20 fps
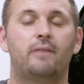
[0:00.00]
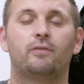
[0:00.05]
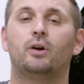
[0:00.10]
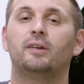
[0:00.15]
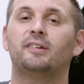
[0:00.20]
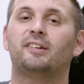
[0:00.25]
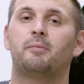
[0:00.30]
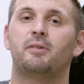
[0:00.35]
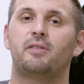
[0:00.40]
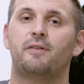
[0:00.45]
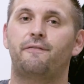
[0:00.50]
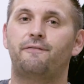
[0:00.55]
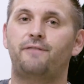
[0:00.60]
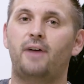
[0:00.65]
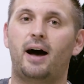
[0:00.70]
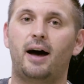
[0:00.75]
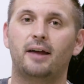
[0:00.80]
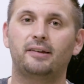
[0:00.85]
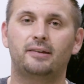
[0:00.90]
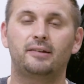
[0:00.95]
they've got some of the
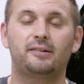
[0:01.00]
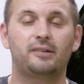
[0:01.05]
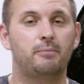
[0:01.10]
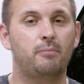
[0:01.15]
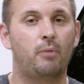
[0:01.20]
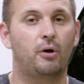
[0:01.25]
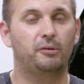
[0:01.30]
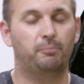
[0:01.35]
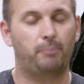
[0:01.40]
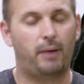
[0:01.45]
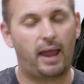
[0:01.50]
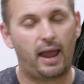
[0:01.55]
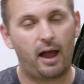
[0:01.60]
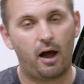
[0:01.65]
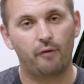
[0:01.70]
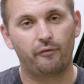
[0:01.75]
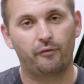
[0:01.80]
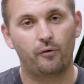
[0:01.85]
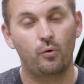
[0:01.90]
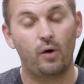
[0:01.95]
fastest and most
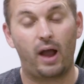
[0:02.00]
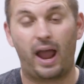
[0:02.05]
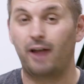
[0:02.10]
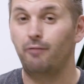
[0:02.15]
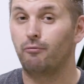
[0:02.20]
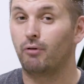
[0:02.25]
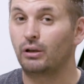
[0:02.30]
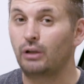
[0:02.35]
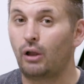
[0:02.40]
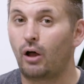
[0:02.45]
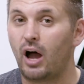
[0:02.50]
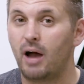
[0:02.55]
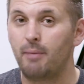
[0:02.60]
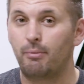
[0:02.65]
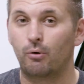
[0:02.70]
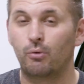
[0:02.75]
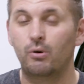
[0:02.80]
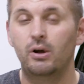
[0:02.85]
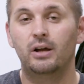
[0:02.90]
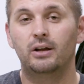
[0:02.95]
powerful and
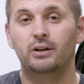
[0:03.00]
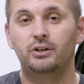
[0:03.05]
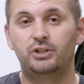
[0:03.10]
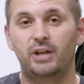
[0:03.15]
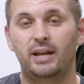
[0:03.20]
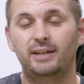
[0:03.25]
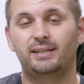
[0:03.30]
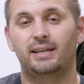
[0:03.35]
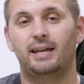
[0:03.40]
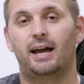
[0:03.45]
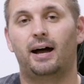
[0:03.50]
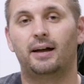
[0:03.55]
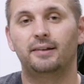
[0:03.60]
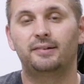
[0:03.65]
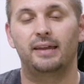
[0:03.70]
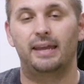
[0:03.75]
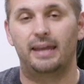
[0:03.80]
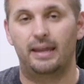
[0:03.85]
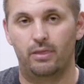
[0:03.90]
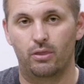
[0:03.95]
reliable
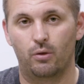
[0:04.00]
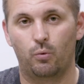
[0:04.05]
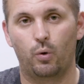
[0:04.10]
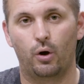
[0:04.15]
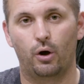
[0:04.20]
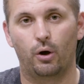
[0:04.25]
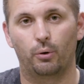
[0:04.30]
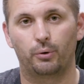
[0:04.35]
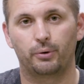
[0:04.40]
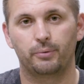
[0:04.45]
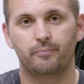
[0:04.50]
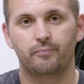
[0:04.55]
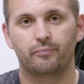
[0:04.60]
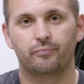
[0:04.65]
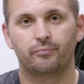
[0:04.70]
GT-Rs in the world.